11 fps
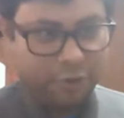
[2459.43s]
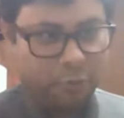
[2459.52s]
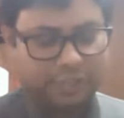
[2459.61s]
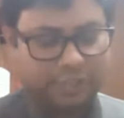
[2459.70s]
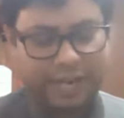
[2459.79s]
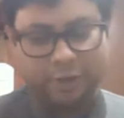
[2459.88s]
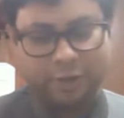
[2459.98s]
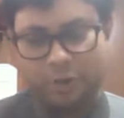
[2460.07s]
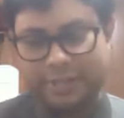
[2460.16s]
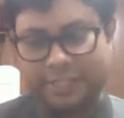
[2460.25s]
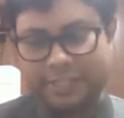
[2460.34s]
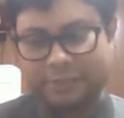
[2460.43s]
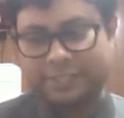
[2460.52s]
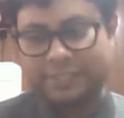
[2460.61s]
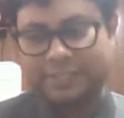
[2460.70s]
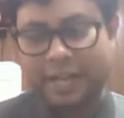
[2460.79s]
what kind of work has
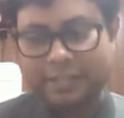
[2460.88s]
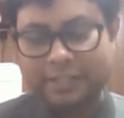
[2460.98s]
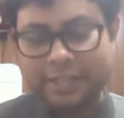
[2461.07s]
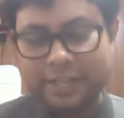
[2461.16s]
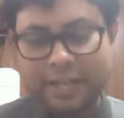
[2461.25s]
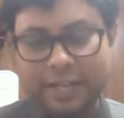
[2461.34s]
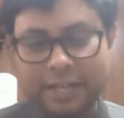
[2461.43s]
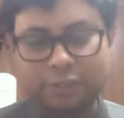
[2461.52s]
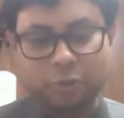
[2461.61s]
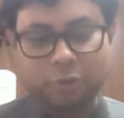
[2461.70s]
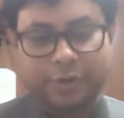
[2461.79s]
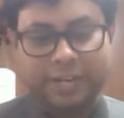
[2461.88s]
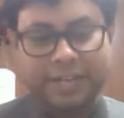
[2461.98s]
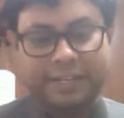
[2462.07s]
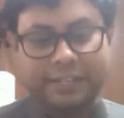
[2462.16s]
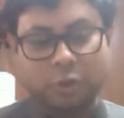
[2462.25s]
been done to
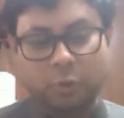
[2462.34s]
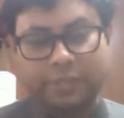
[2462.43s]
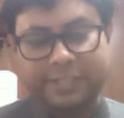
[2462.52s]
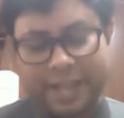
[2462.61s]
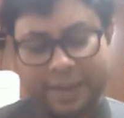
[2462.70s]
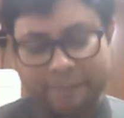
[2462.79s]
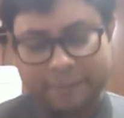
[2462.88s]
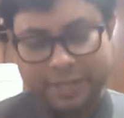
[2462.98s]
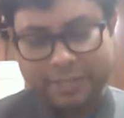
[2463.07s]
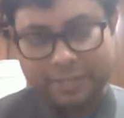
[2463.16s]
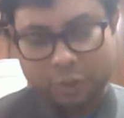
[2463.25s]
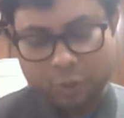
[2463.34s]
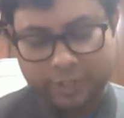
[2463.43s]
really include them in the whole